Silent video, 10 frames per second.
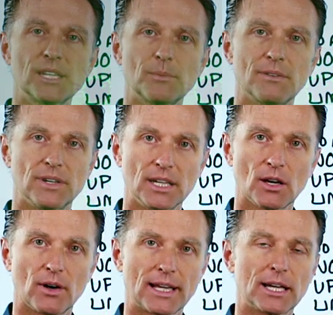seen my
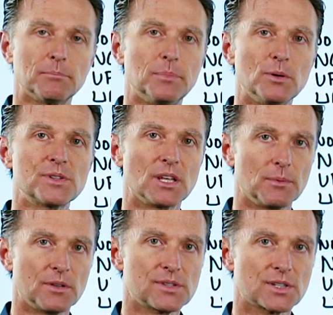video on how to boost the
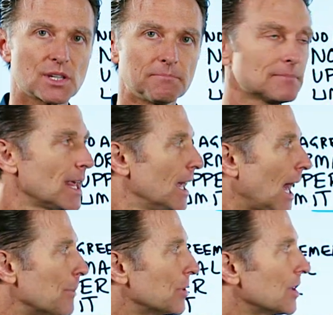immune system,
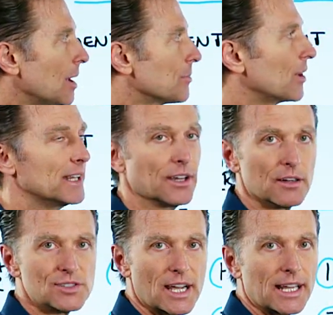I put it up right here.
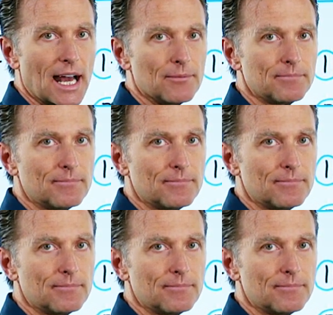Check it out.